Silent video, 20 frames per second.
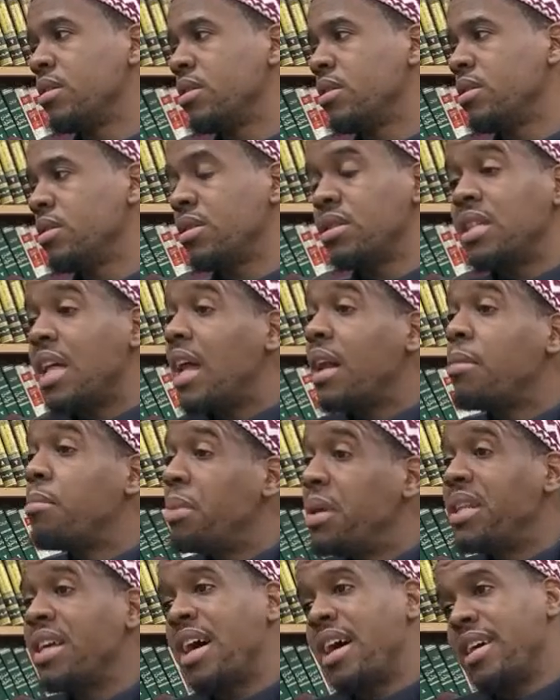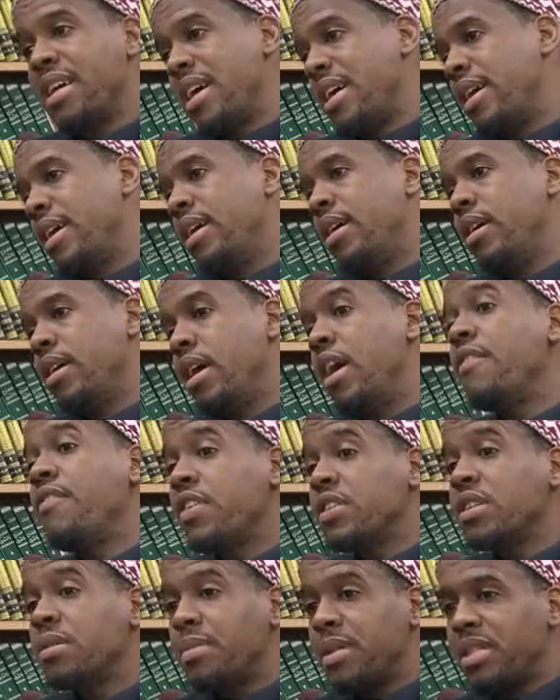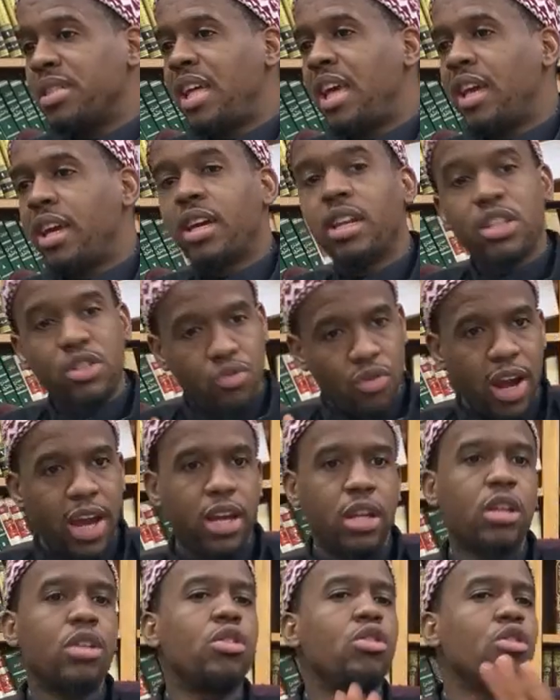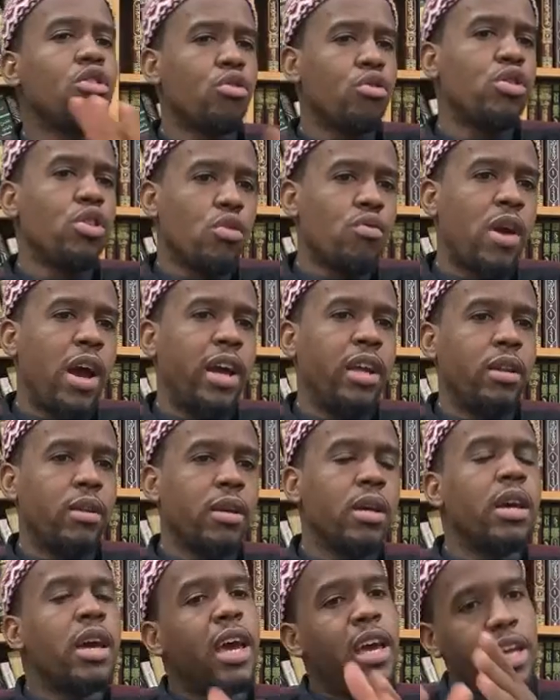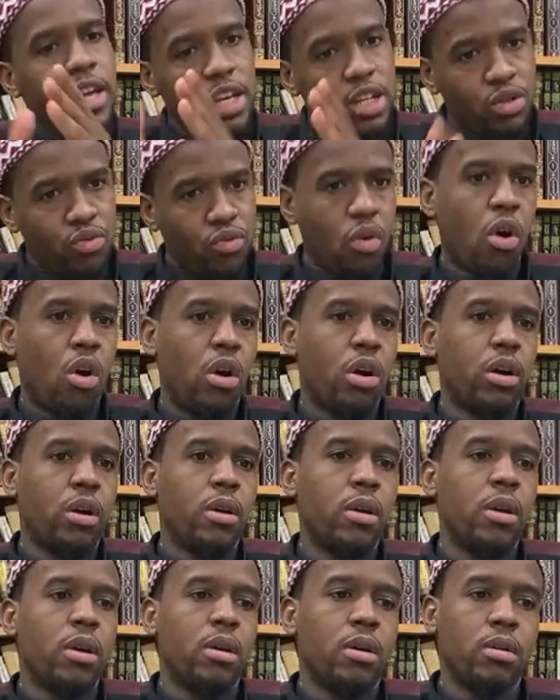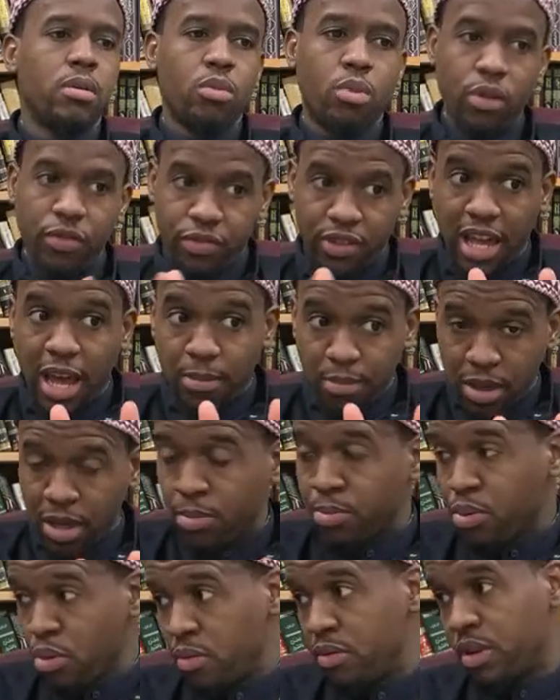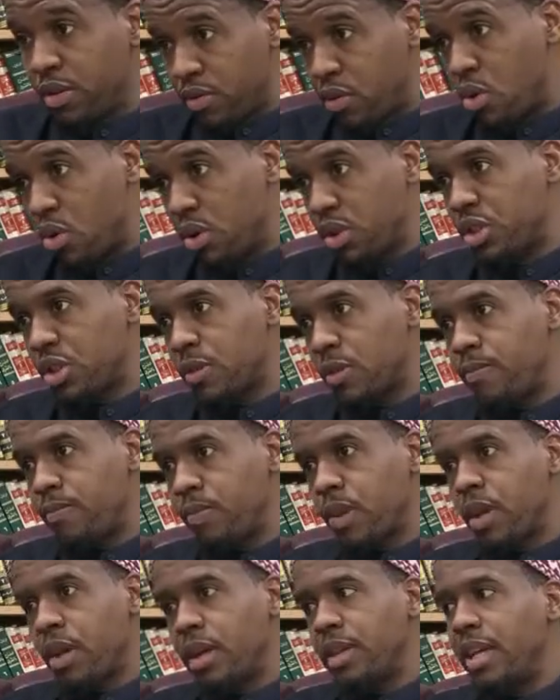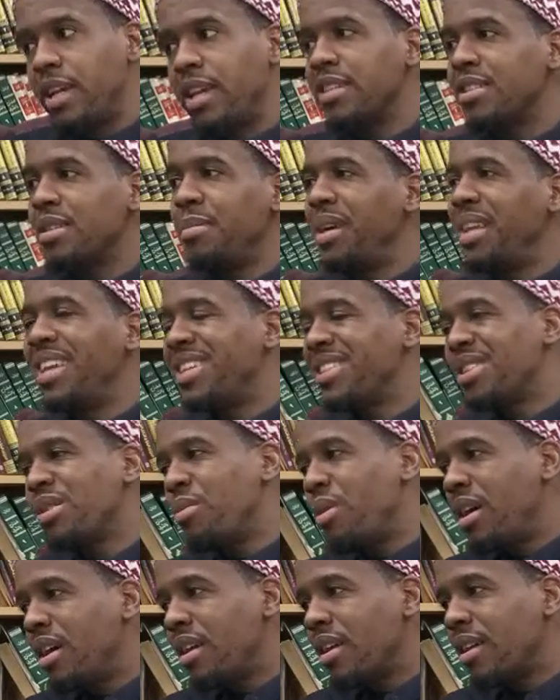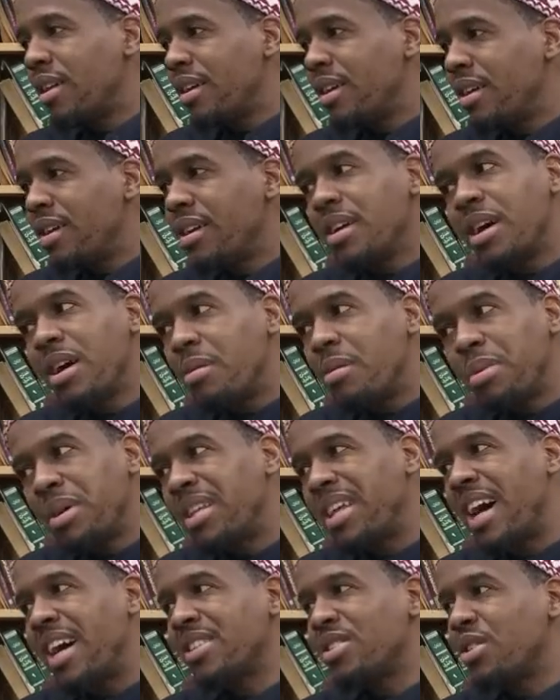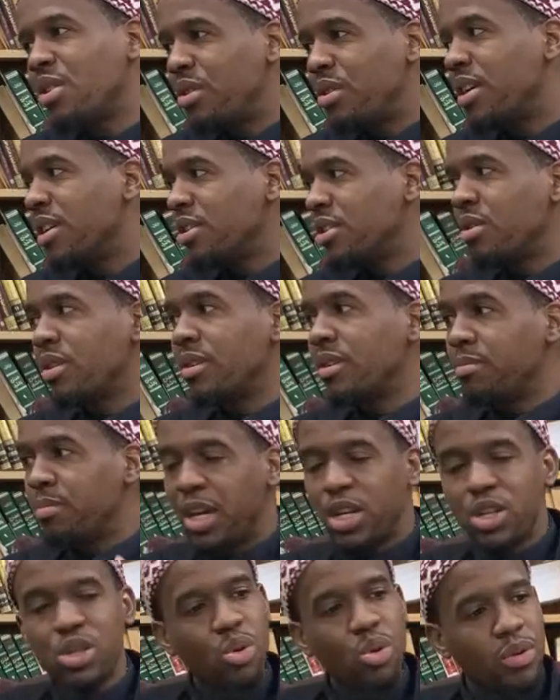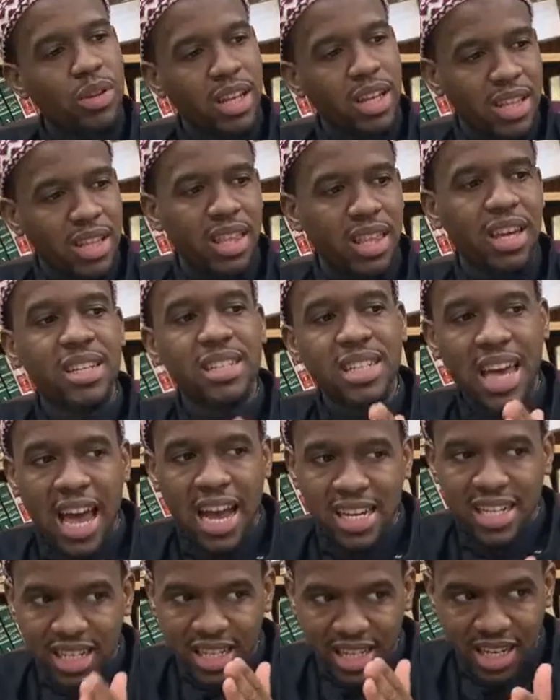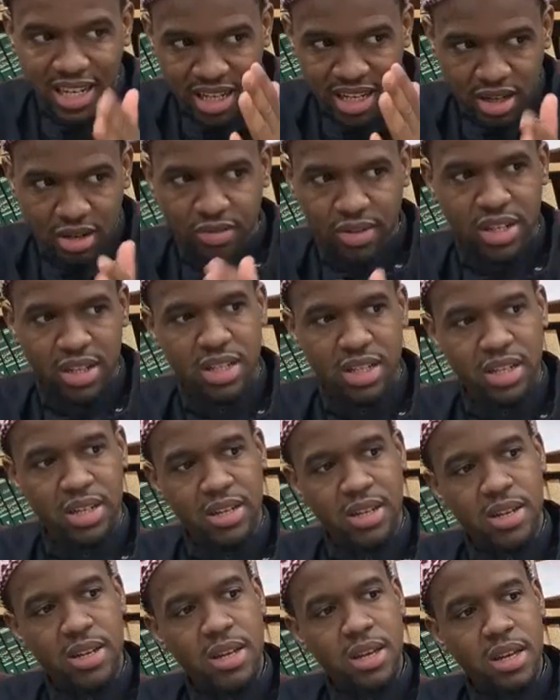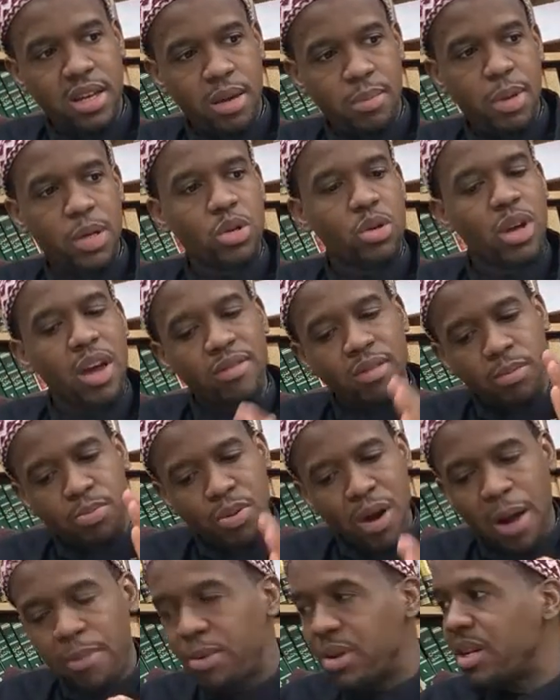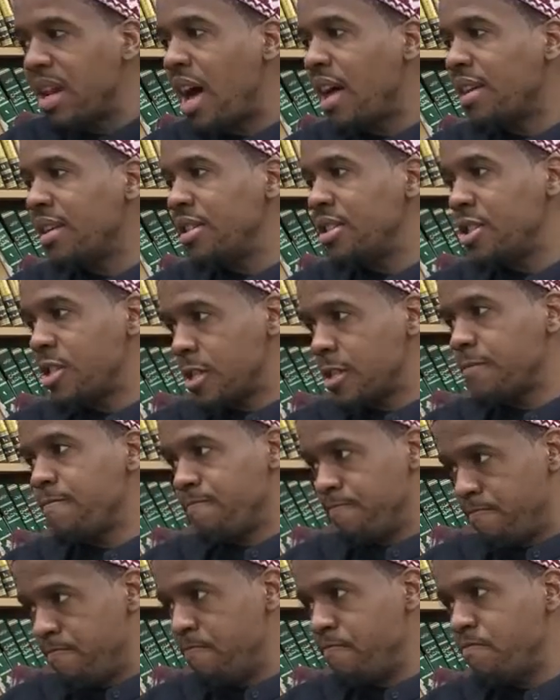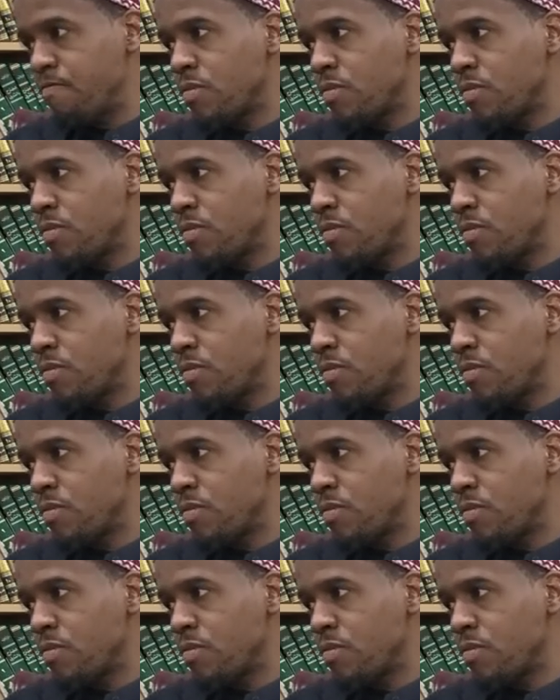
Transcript: It's not a bid'ah, yahi. If it's a mistake and it's right, you're right and he's wrong. With that being proven, of course, that doesn't mean that it's a what? A bid'ah. So you make sure that the thing is actually an innovation. And make sure you have the proper knowledge. And